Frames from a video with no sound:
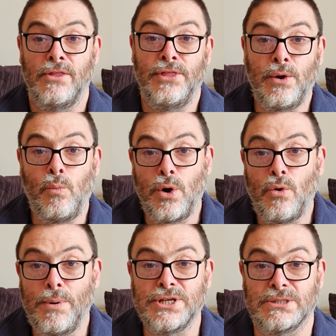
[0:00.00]
there
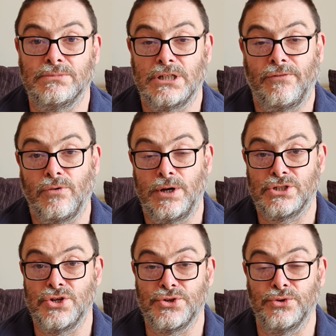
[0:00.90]
will be some tough
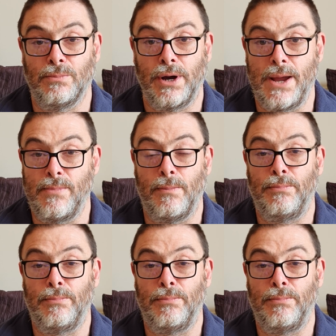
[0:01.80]
questions on the paper,